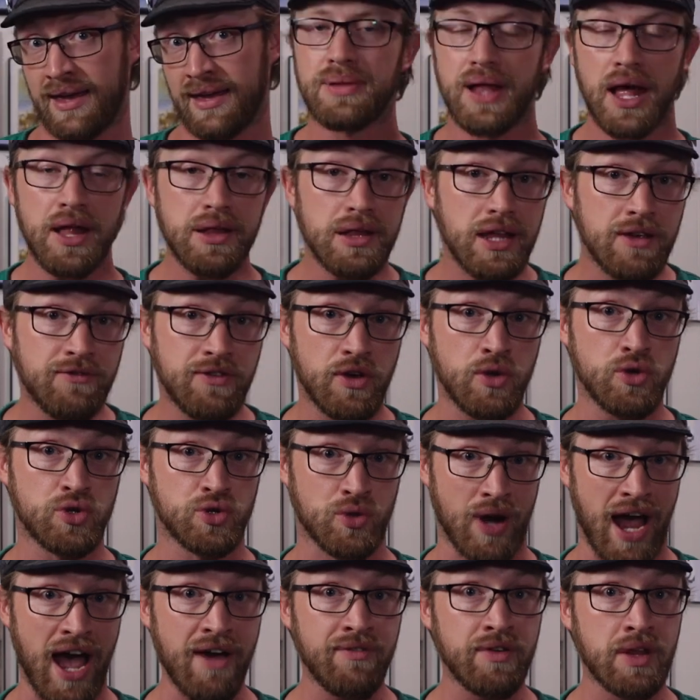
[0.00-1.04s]
Plus, if you
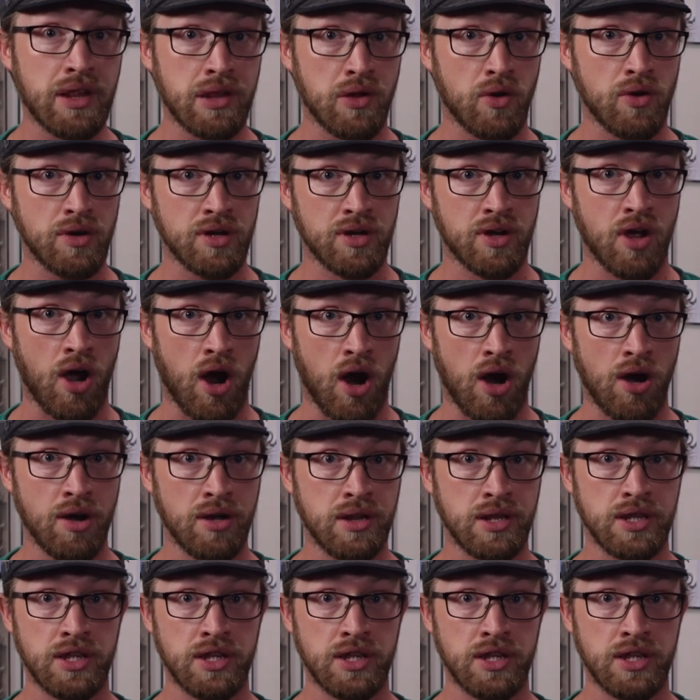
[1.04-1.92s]
draft certain cards,